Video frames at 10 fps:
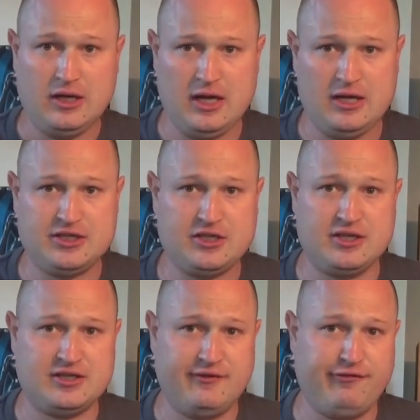It's
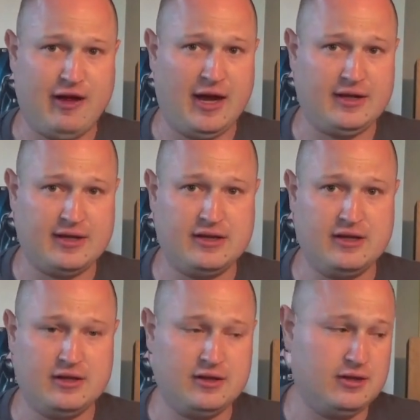just the fact that
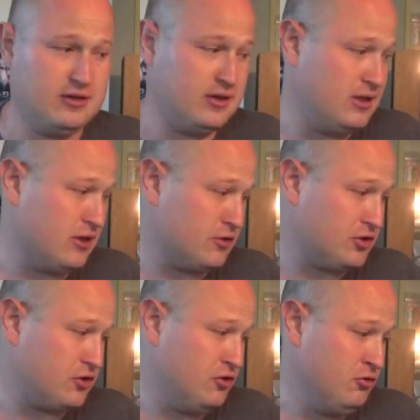
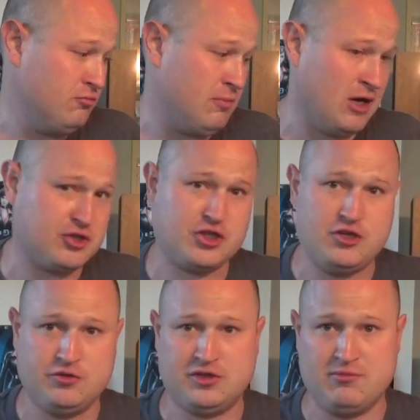there's too much
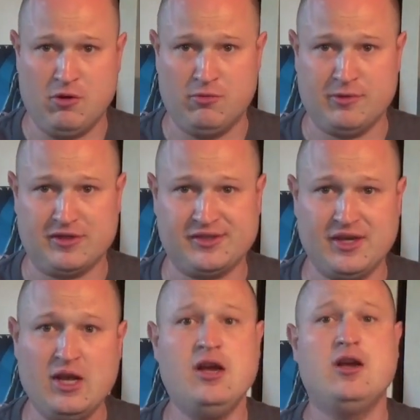cutesy moments.
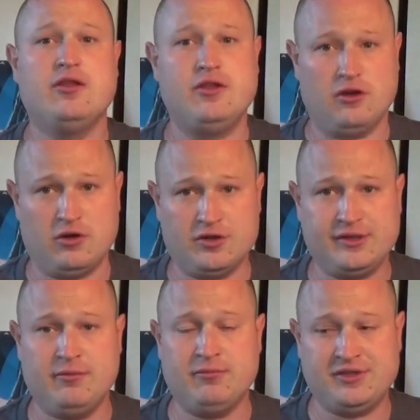There are
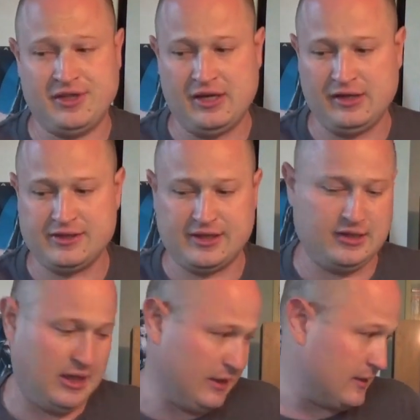some scenes, and
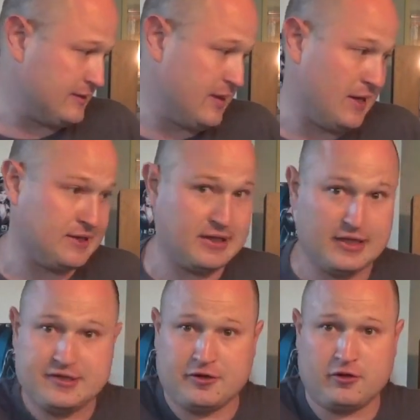like I said,
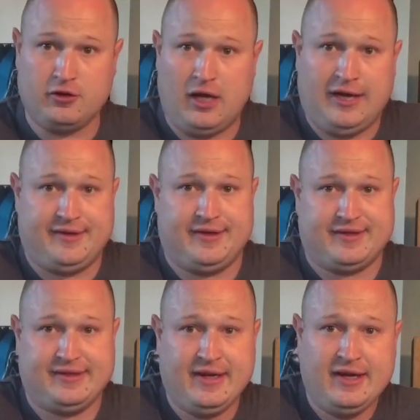kids are going to like
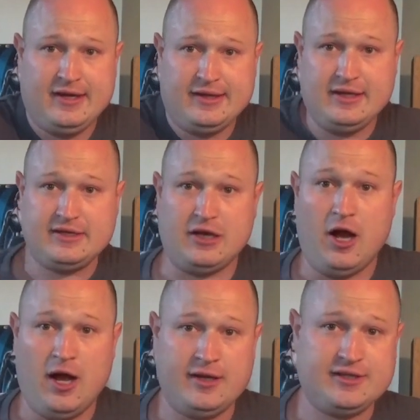this. This
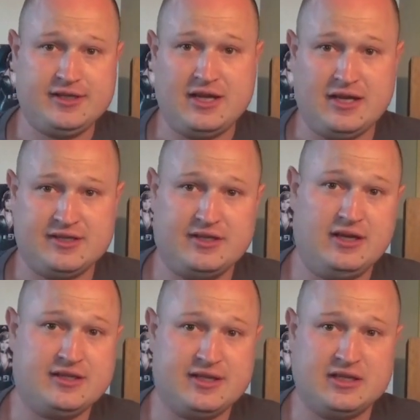honestly isn't,
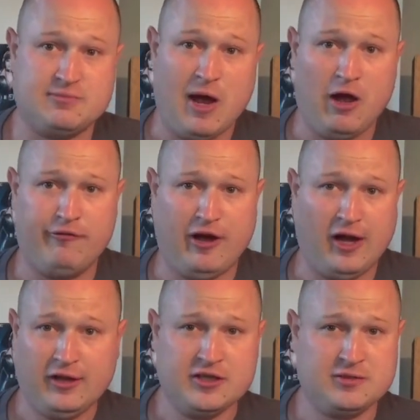it says mild
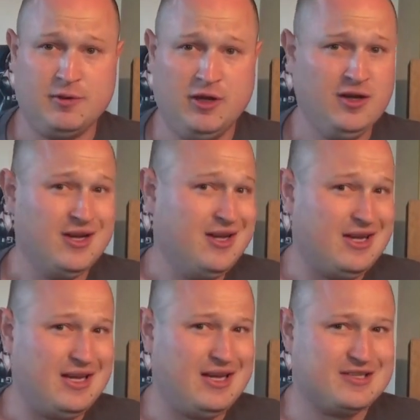violence, but
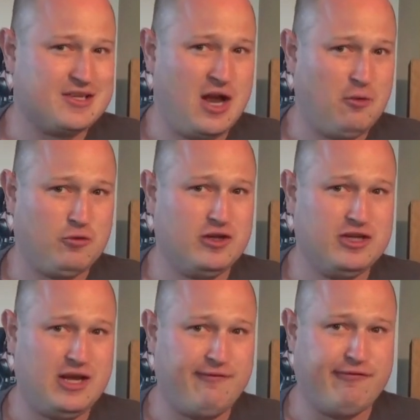it's not
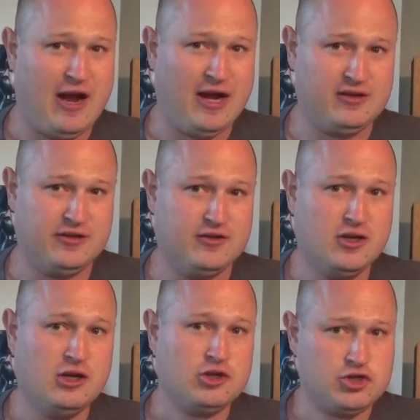really that violent.
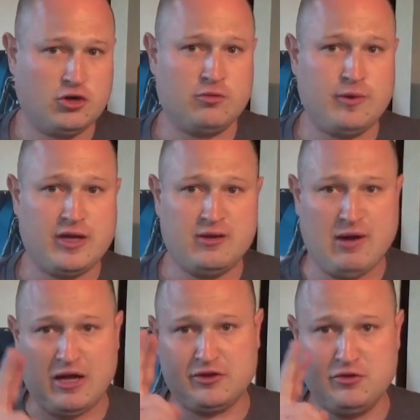Sure, we get
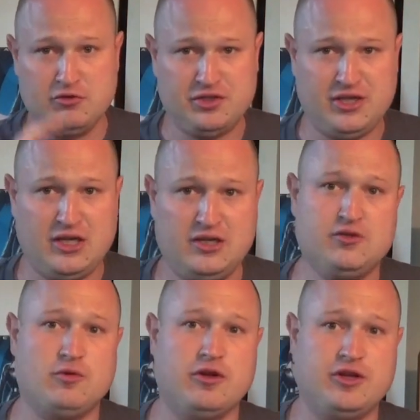about 2
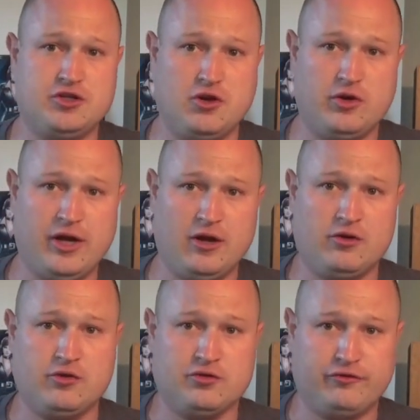scenes where they show
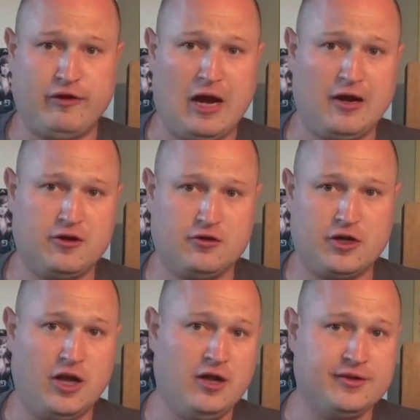characters fire
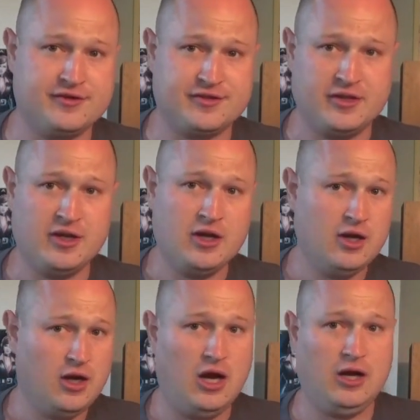guns.
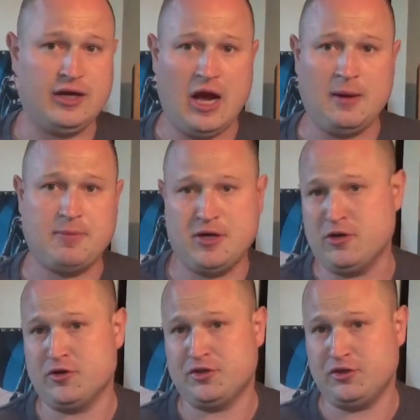Guy
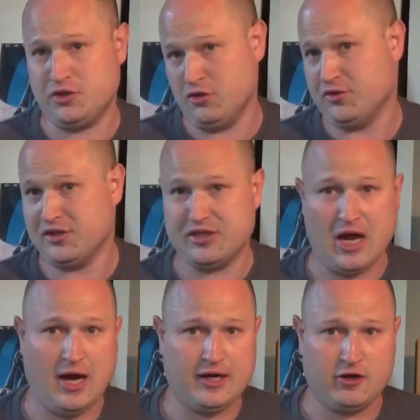Pearce shoots a
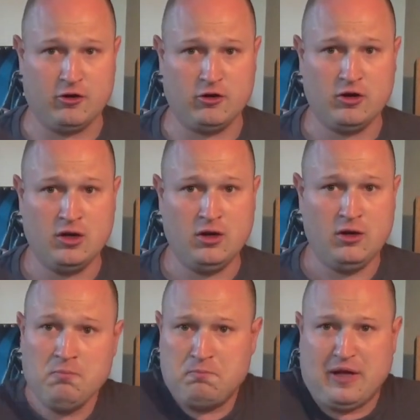tiger,
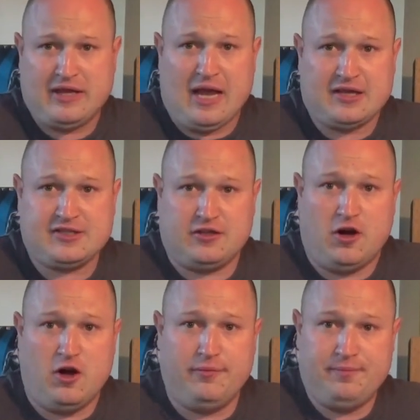but that's
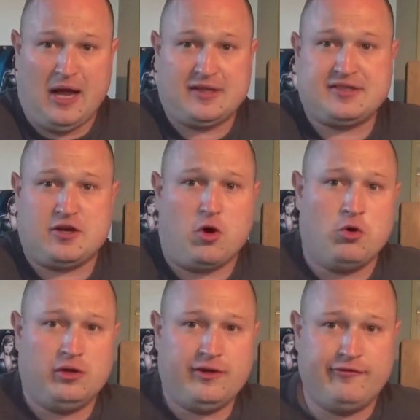the
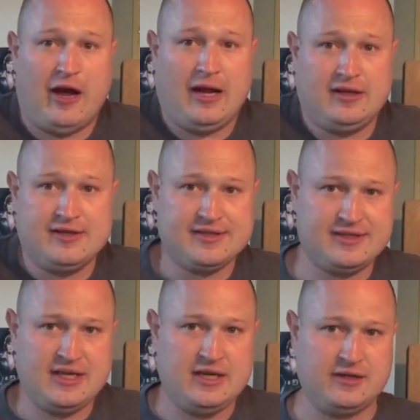only violent
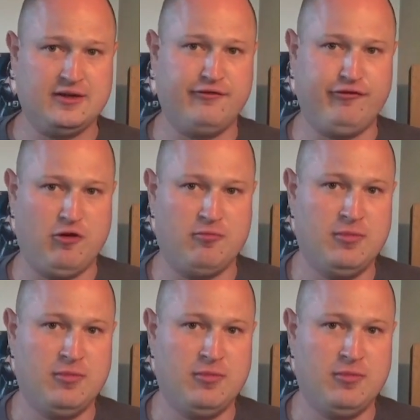scene in the film.